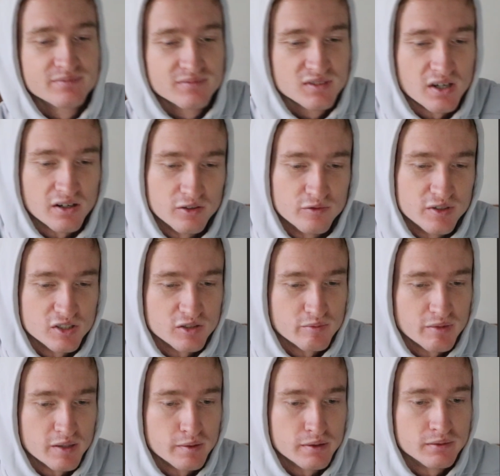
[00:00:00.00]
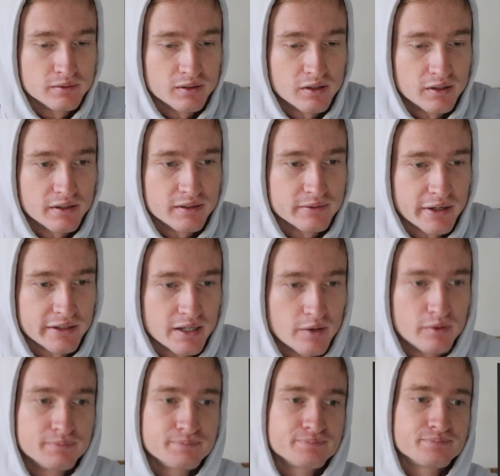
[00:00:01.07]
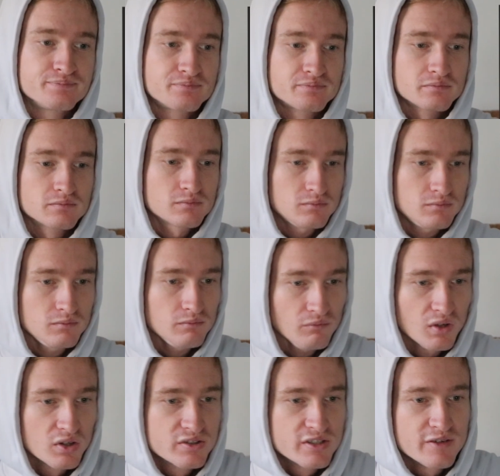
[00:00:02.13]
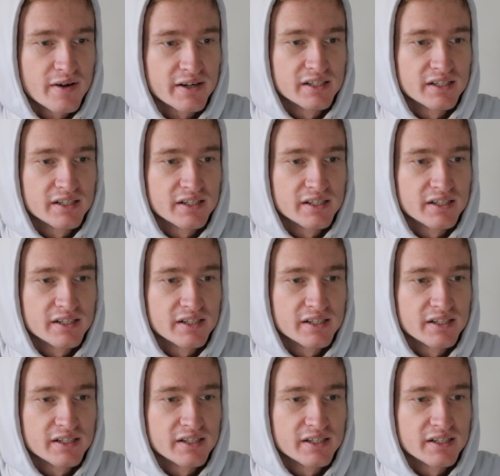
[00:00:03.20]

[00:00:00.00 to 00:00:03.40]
Tunnel vision, baby. All right, got that one. Let's see if I